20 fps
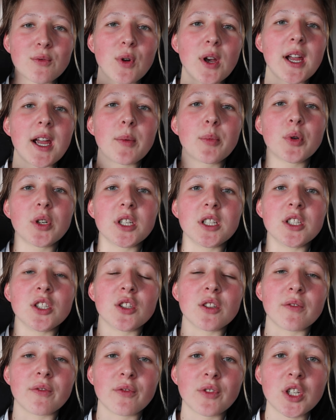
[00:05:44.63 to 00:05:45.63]
why I put it
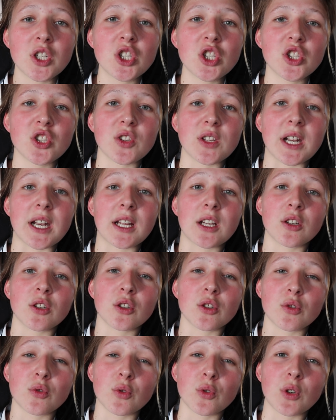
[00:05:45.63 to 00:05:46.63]
into the fridge so that I can
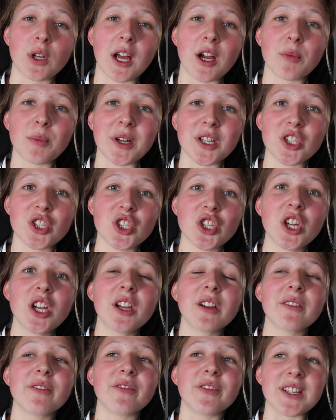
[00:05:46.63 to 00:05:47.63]
control how much
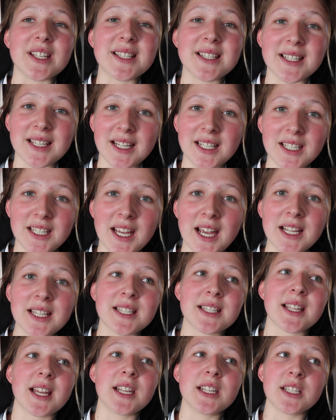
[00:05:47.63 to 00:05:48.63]
fizz it
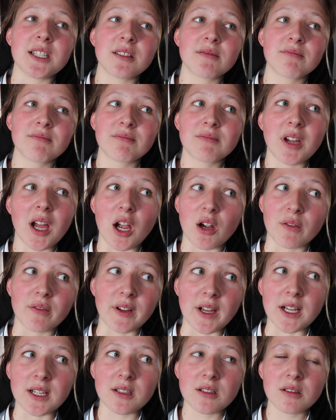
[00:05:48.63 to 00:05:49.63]
gets and how
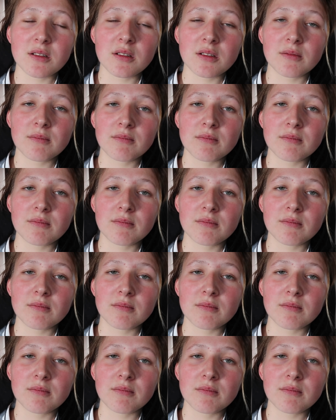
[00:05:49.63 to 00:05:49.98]
fast.